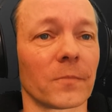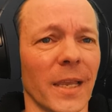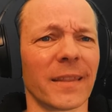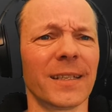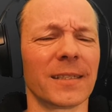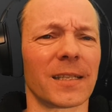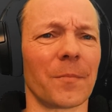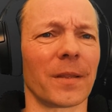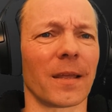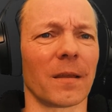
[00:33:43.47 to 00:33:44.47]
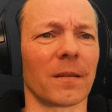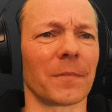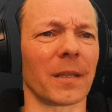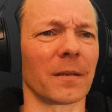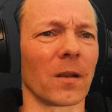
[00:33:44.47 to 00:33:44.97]
I think in
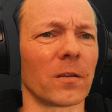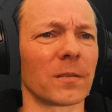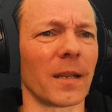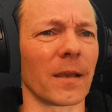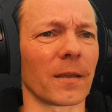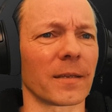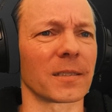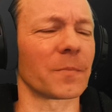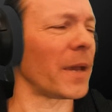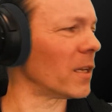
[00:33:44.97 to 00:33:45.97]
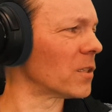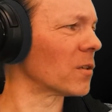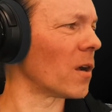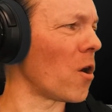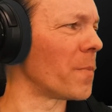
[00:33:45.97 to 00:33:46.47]
lots of languages. I think in Spanish
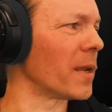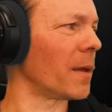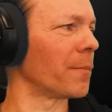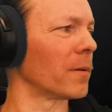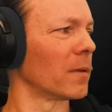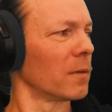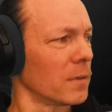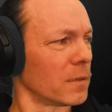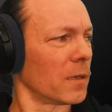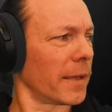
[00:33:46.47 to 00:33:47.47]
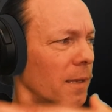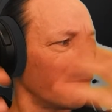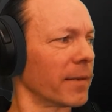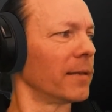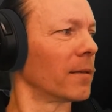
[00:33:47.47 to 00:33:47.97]
you got open up, like
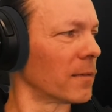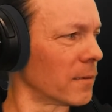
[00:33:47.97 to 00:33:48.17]
abrir.